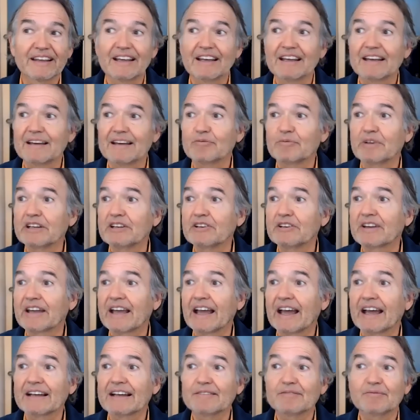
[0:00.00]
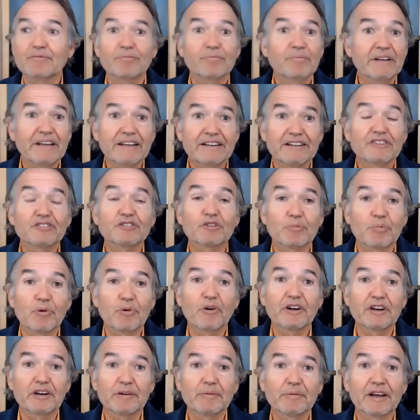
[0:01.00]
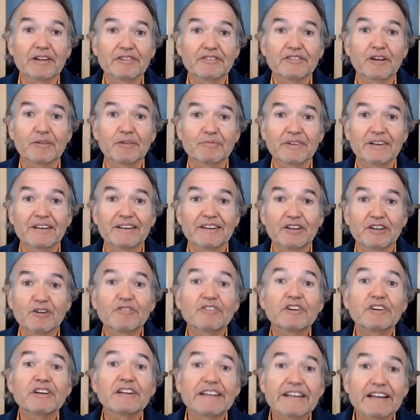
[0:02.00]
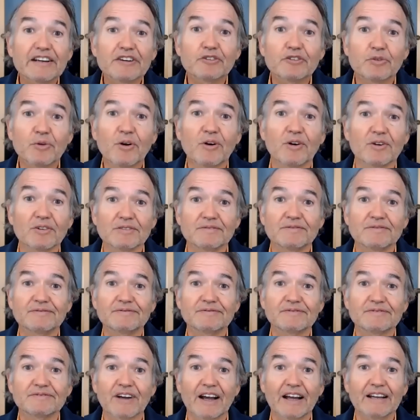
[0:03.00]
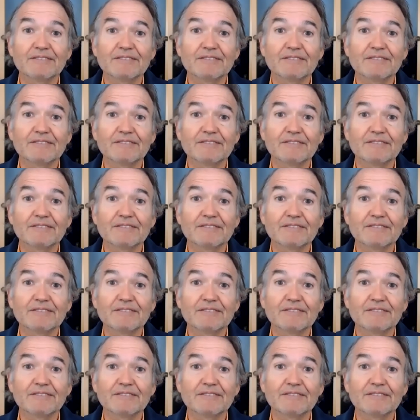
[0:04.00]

but you can't be disappointed about something. You're feeling controlled, right?